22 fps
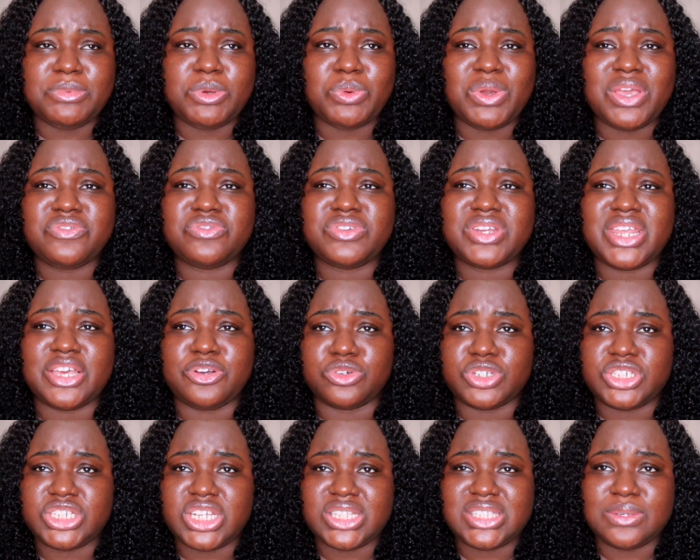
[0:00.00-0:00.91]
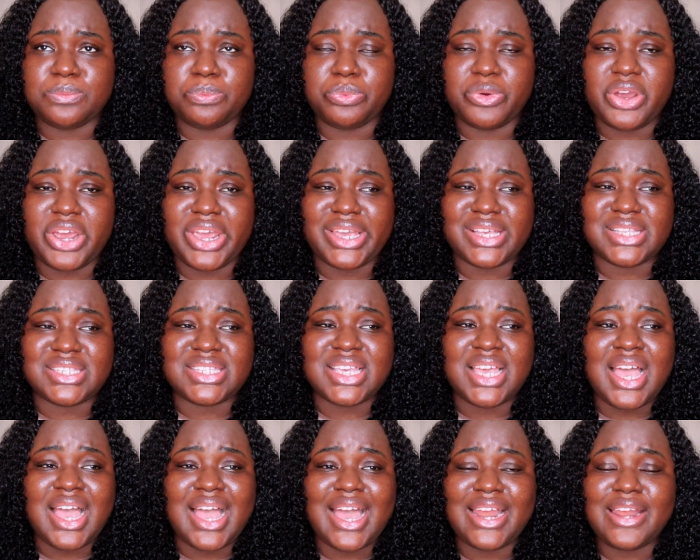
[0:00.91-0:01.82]
They were even negotiating price,
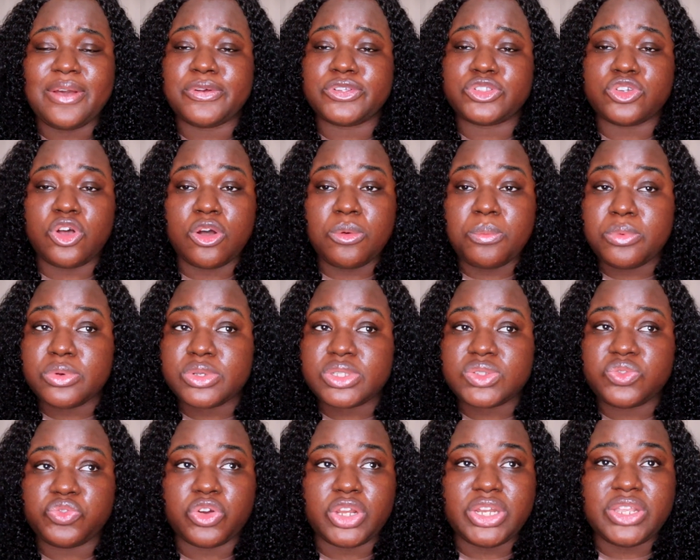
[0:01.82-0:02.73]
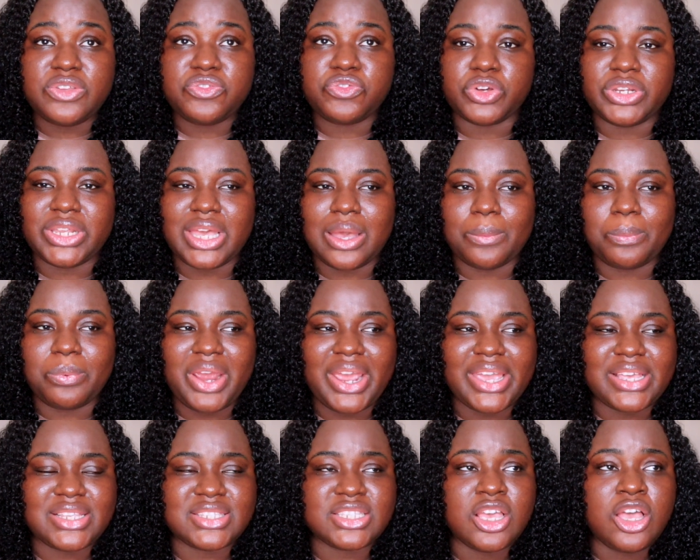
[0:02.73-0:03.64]
and I was almost falling for their
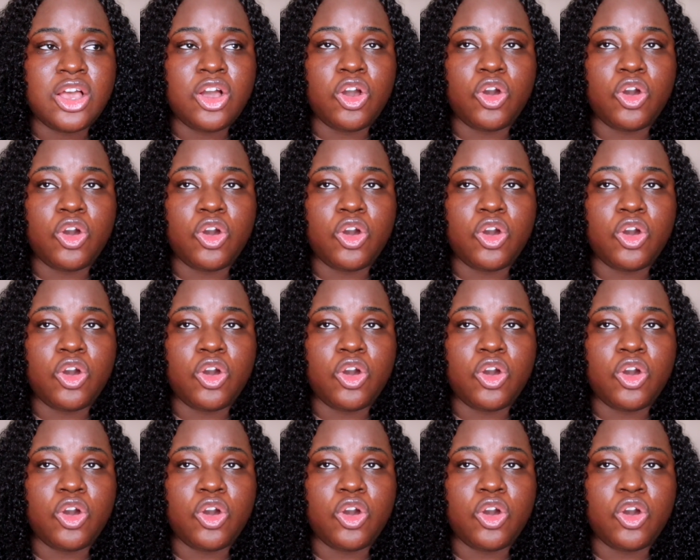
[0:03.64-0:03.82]
price,